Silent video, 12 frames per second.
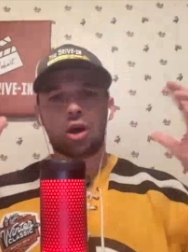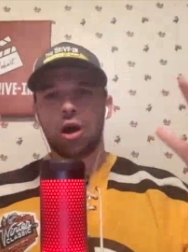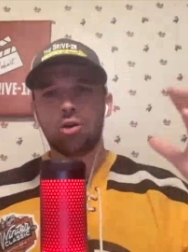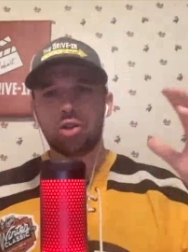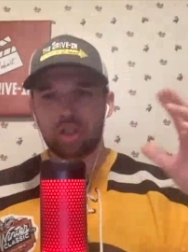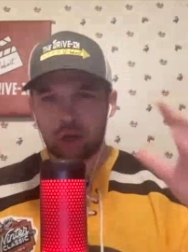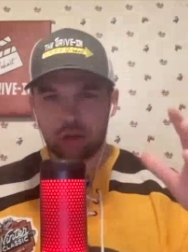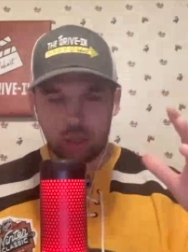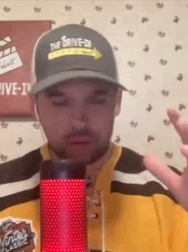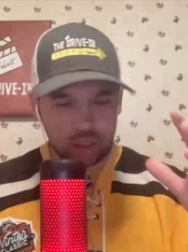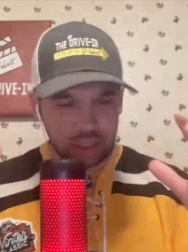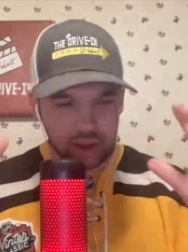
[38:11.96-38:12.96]
Joe, oh,
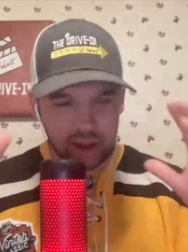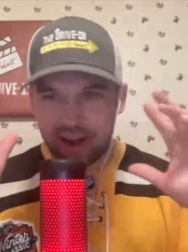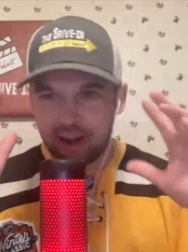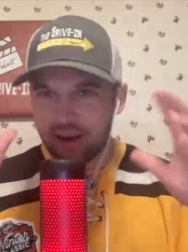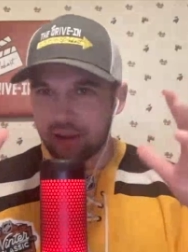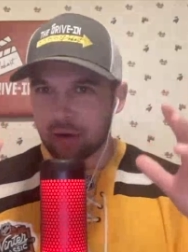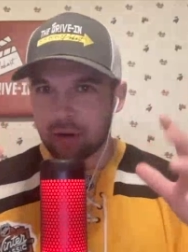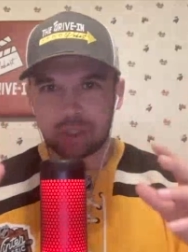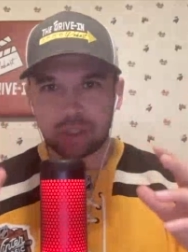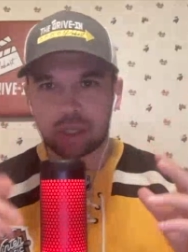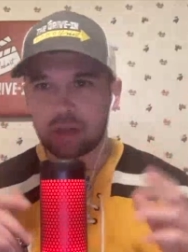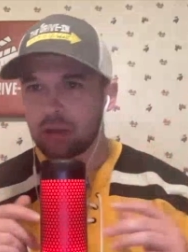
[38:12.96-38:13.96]
Joey G, I had another
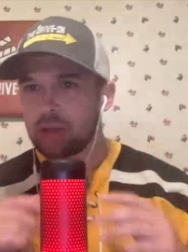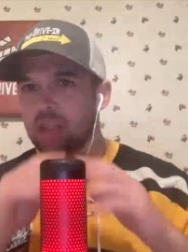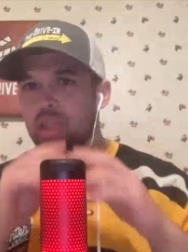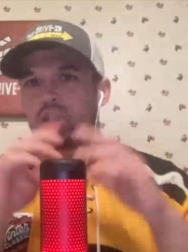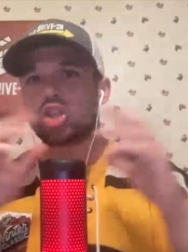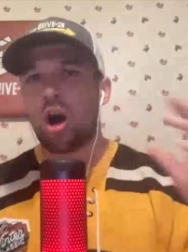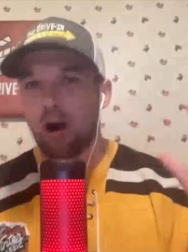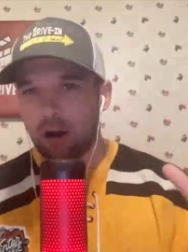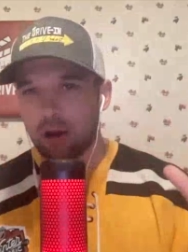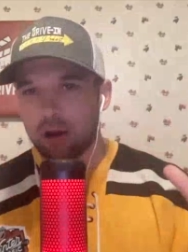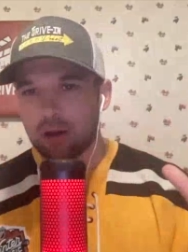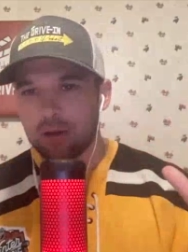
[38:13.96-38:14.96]
question. The
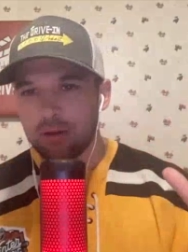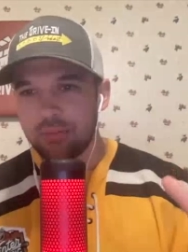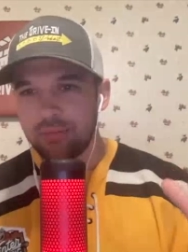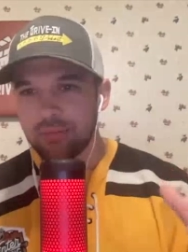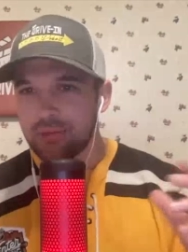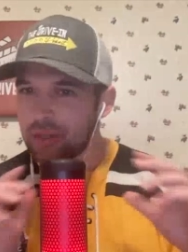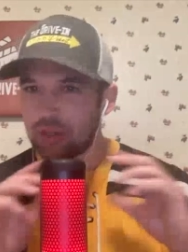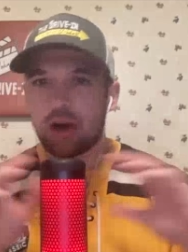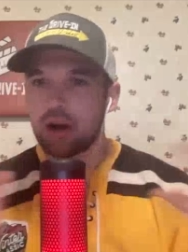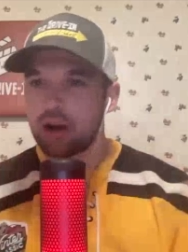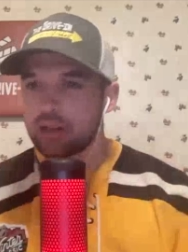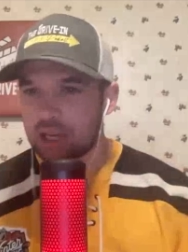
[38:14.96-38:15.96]
dog, the
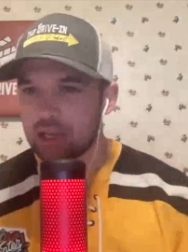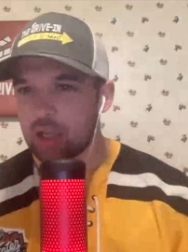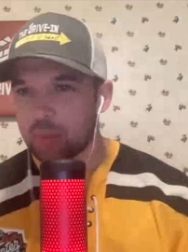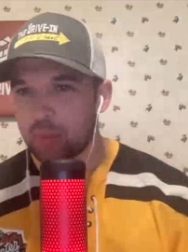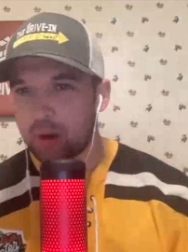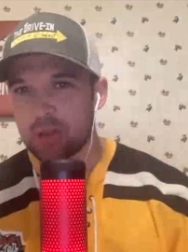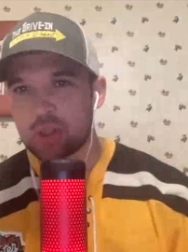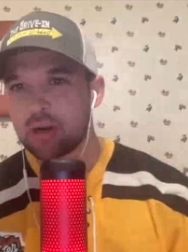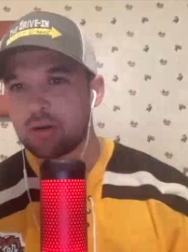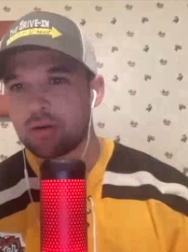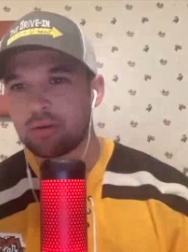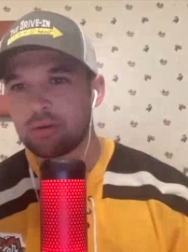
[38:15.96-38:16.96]
dog, is that a huge part of the show?